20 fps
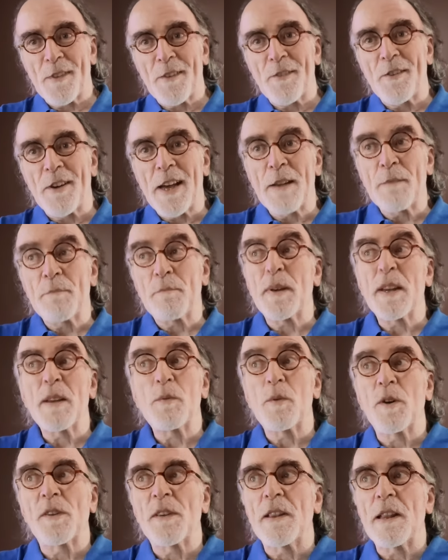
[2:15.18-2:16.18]
right? But
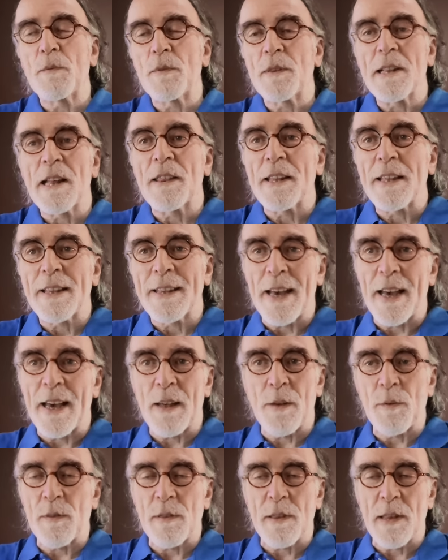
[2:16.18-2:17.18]
it was there was nothing
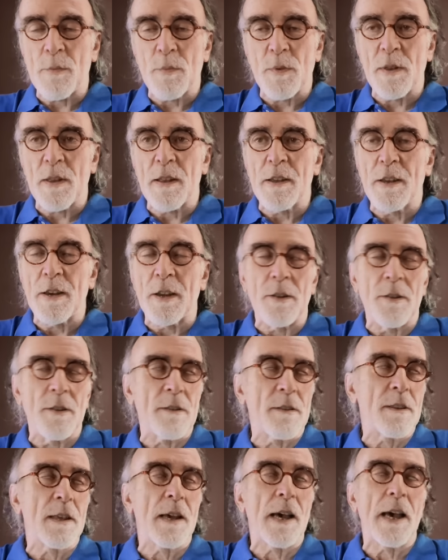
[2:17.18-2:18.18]
there. It was, it you know
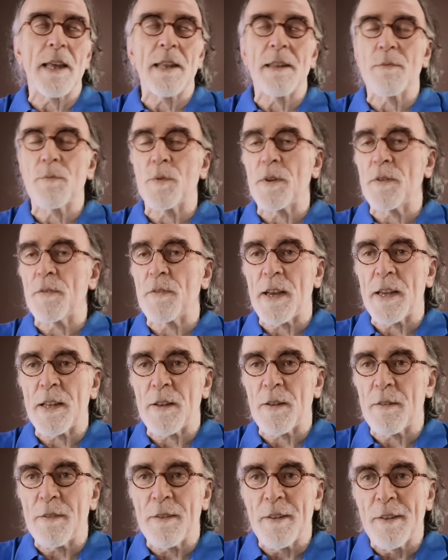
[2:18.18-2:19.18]
the size would have
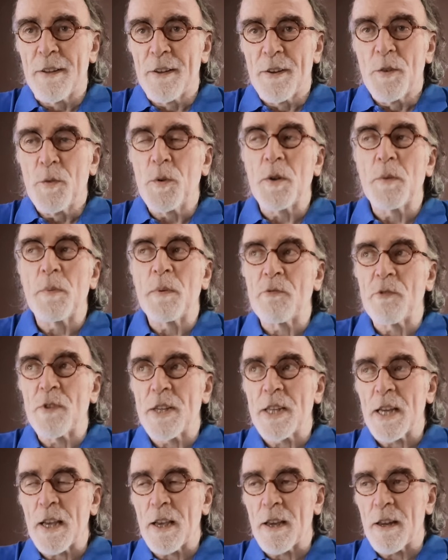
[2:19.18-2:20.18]
had would have been
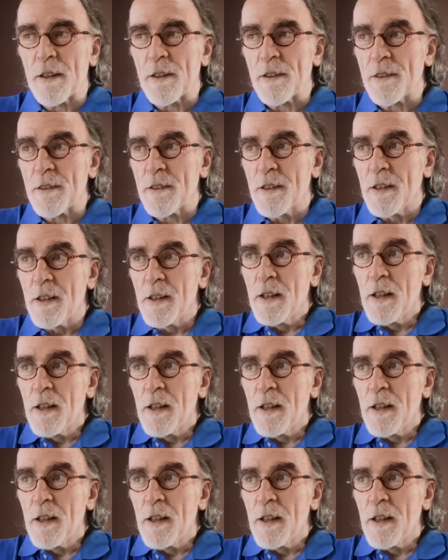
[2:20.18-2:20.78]
ridiculous.